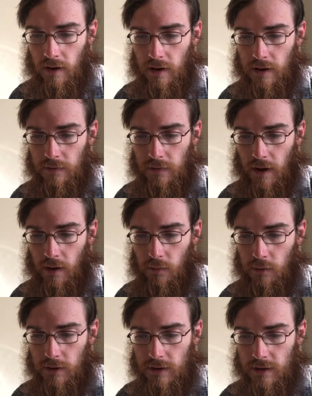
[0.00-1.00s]
If thou
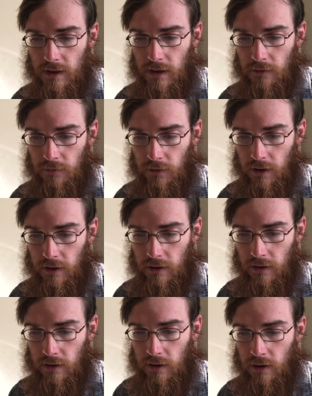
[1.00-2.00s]
wouldst get a friend,
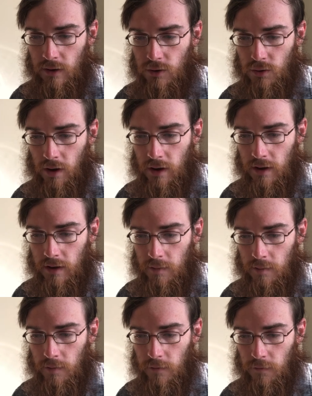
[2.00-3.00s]
try
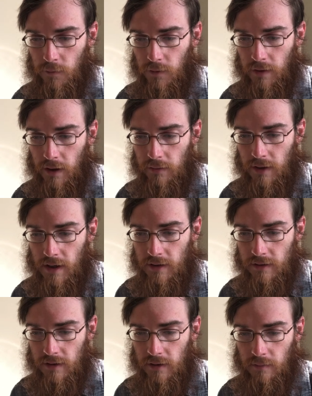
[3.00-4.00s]
him before thou
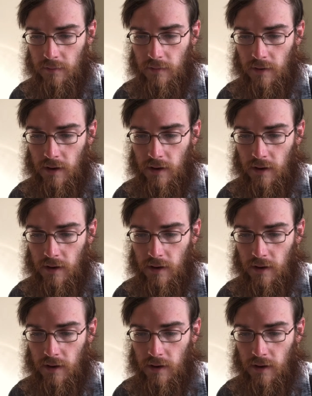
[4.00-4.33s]
takest him,